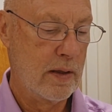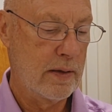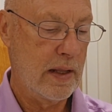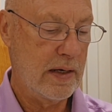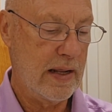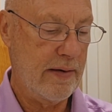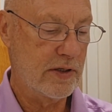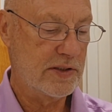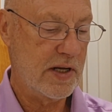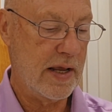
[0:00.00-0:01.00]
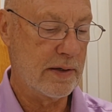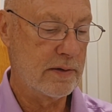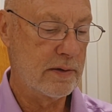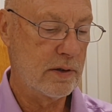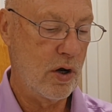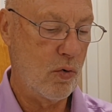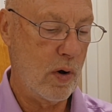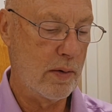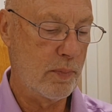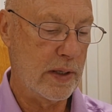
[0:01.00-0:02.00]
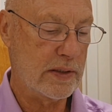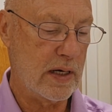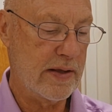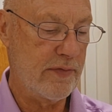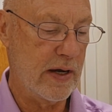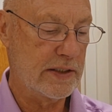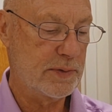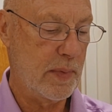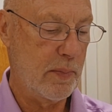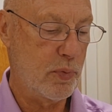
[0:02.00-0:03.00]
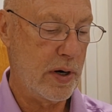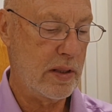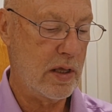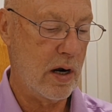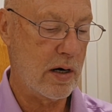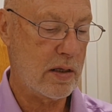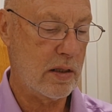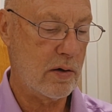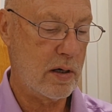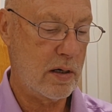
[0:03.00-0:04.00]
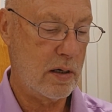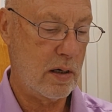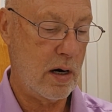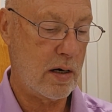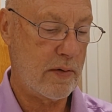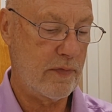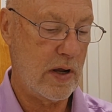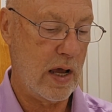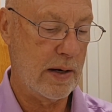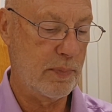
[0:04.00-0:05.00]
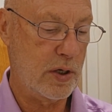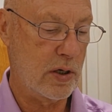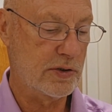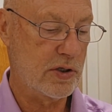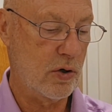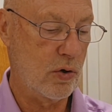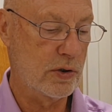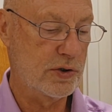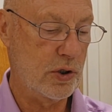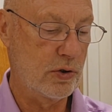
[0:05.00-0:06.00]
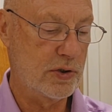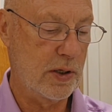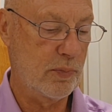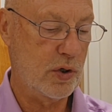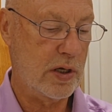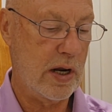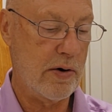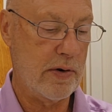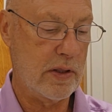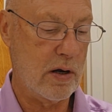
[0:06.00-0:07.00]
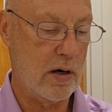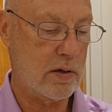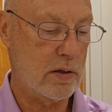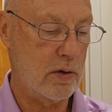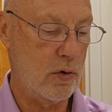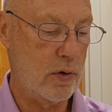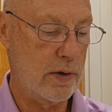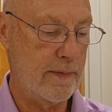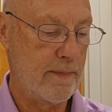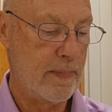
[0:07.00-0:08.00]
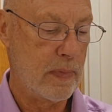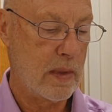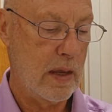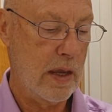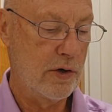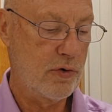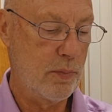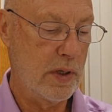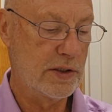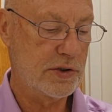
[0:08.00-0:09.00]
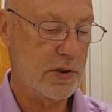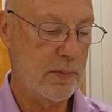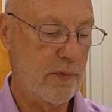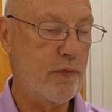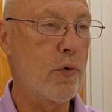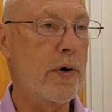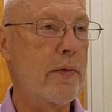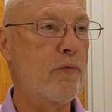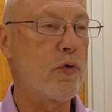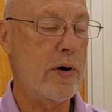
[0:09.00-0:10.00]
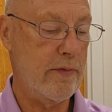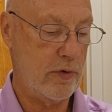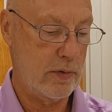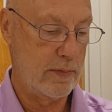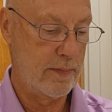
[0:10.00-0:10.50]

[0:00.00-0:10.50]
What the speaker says: Then David said, "No one but the Levites may bring the ark of God, because the Lord chose them to carry the ark of the Lord and to minister before him forever."